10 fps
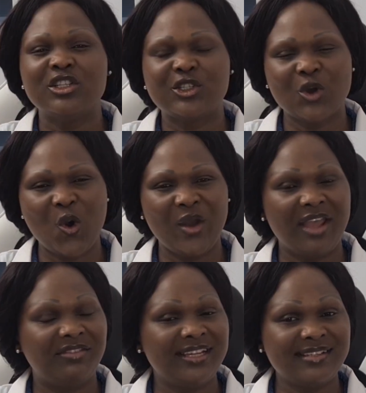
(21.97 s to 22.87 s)
So
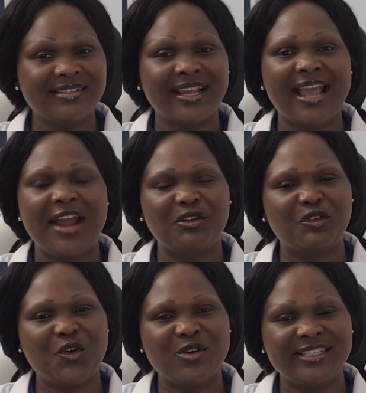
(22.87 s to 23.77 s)
if this is a kind
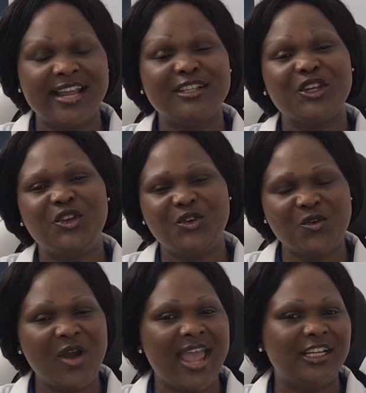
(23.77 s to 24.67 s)
of content
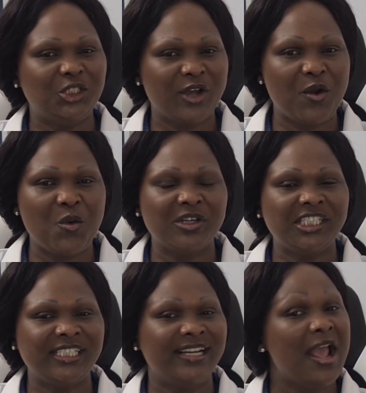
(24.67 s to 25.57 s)
you enjoy
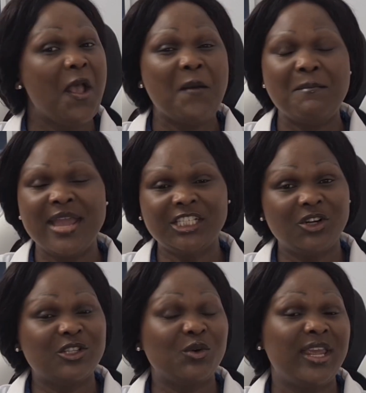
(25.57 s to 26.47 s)
watching, make
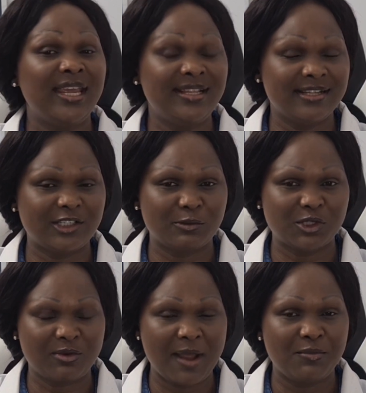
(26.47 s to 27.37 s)
sure to hit the
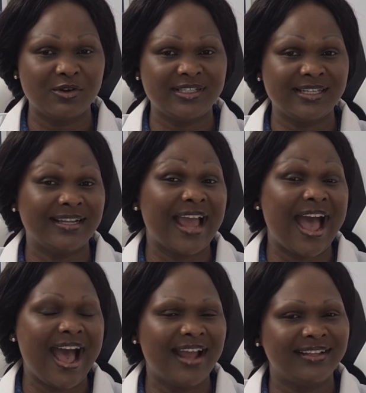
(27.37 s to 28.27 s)
subscribe
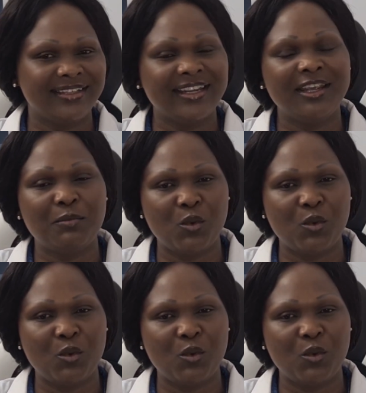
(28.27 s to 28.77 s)
button and keep